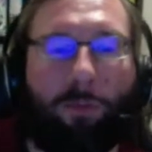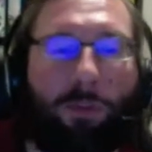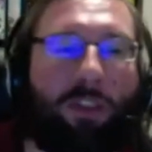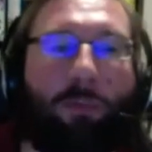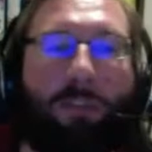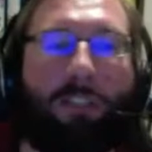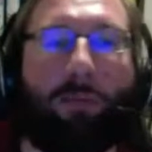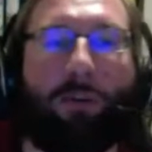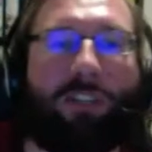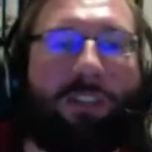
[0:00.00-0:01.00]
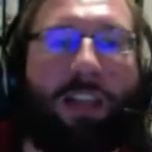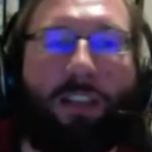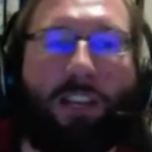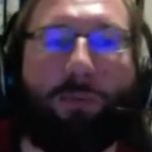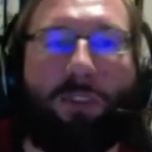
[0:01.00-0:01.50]
they had
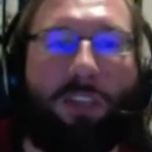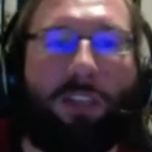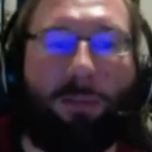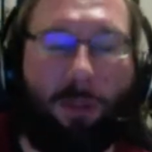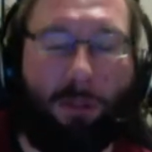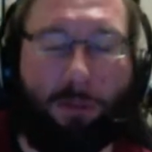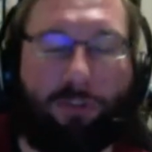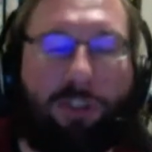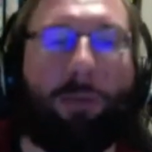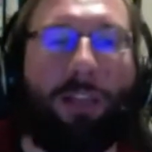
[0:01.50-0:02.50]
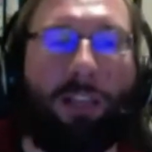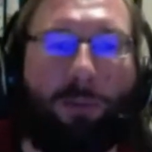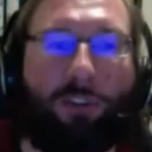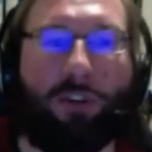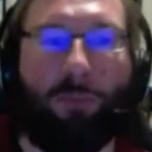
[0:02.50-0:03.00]
the connection with, that they were dealing with at
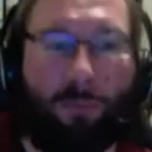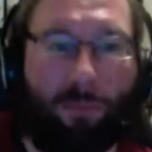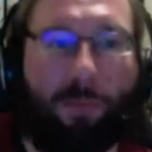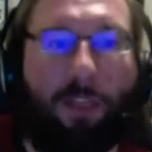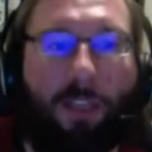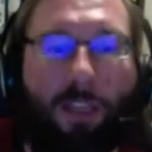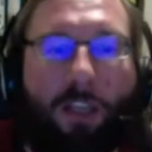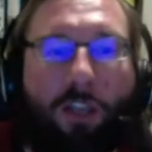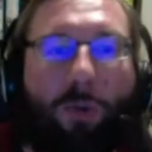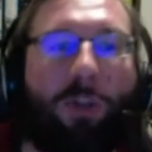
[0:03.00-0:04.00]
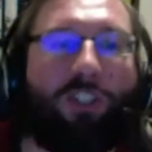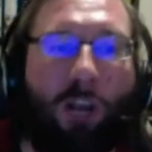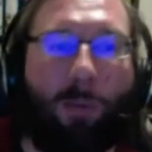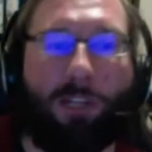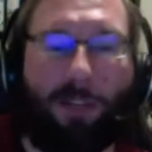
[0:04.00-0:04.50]
the printer, quit his
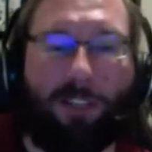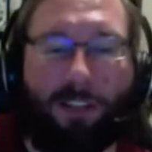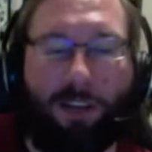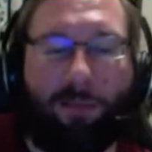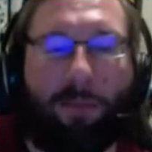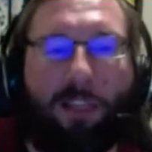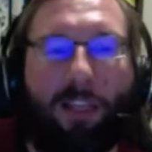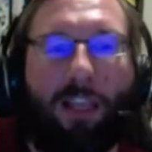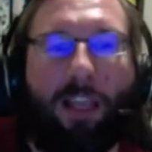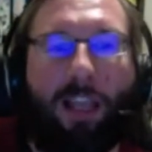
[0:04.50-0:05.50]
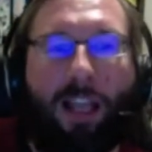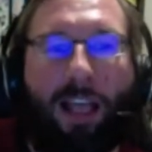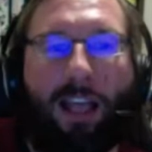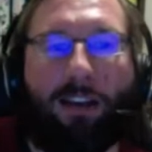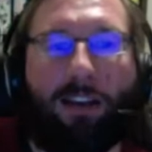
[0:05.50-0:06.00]
job unexpectedly.
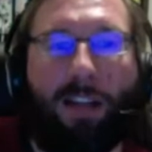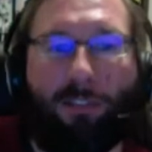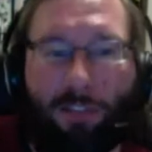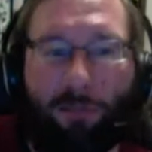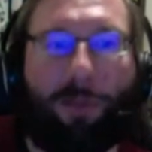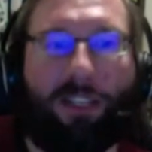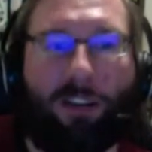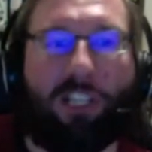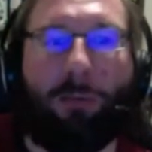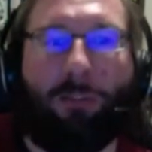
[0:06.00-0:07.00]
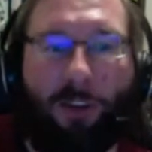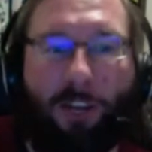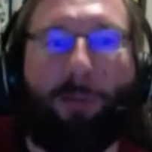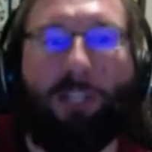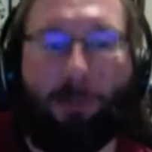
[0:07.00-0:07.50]
And after several weeks later, Simon
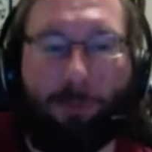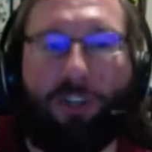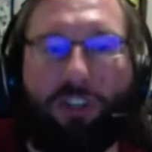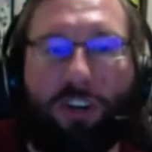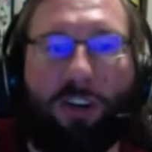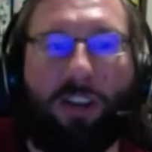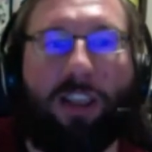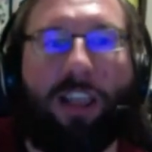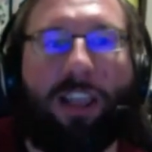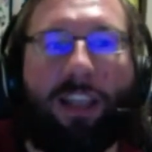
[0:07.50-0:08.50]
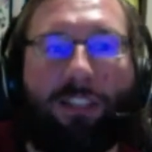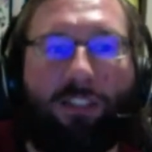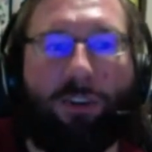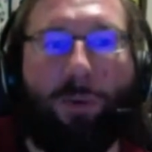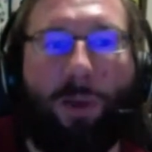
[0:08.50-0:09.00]
finally rings up the printer, gets
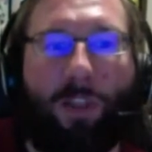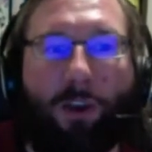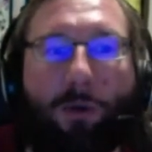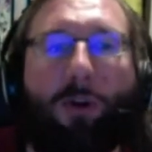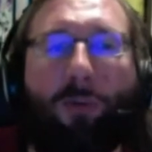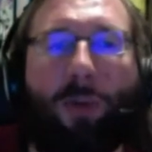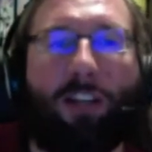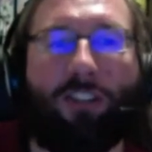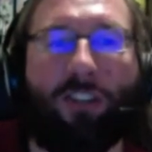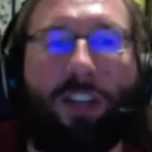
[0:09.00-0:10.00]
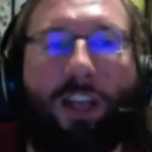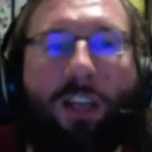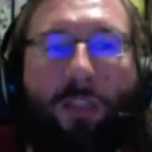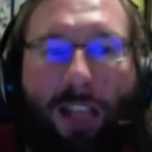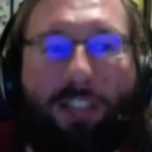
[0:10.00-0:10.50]
through, and they go, "Oh, right,
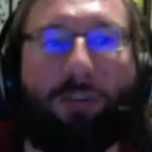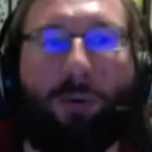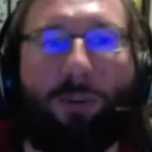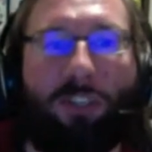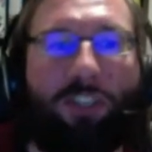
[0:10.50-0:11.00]
that's who owns